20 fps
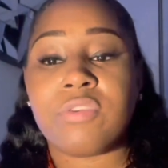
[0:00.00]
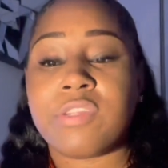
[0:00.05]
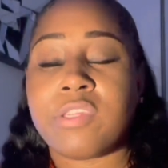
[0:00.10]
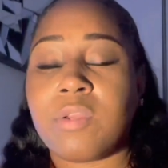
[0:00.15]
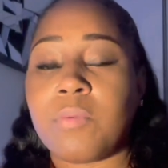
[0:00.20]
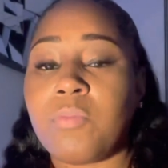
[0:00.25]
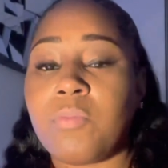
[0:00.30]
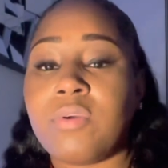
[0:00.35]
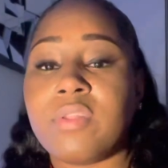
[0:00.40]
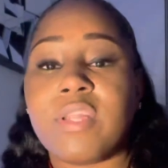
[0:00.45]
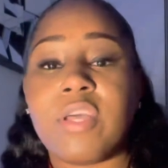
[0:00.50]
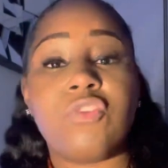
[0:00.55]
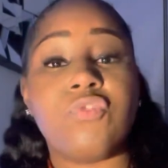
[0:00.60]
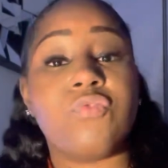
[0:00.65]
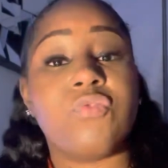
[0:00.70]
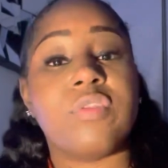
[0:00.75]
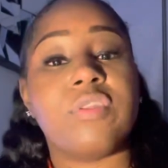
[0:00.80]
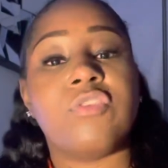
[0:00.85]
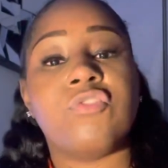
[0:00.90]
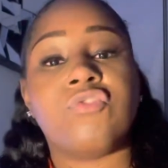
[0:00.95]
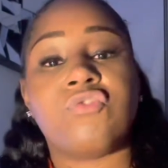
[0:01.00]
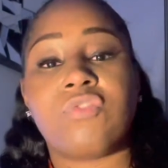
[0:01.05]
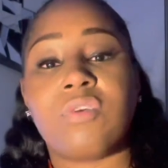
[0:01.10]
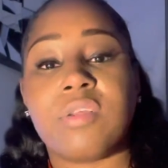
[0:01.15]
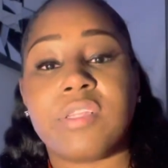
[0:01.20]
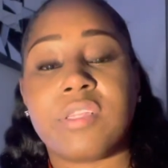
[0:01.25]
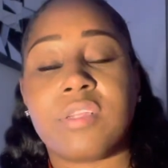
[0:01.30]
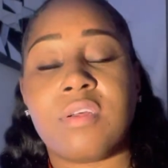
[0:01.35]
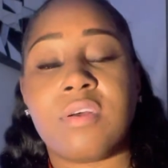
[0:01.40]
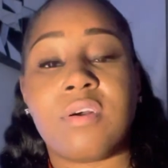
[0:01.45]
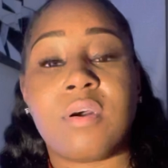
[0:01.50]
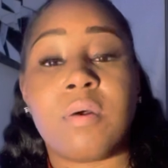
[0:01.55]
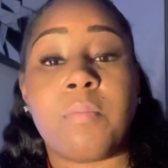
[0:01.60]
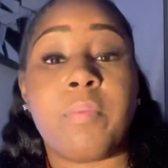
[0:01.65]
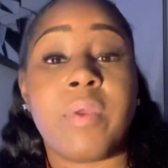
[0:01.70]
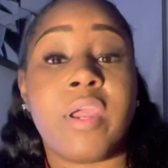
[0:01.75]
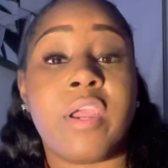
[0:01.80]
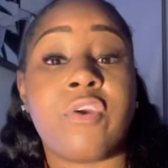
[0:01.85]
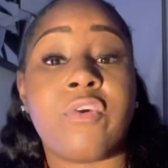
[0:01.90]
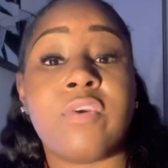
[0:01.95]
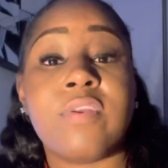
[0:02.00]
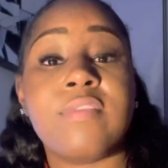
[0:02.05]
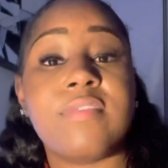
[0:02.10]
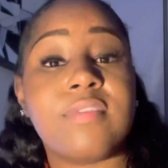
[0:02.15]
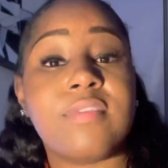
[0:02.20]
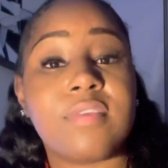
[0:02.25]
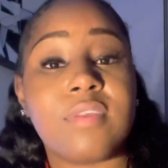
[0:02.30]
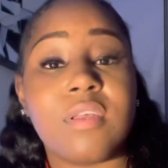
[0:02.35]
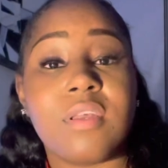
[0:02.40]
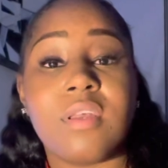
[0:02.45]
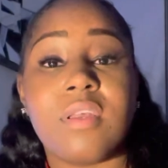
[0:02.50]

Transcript: someone that you really trust, a parent,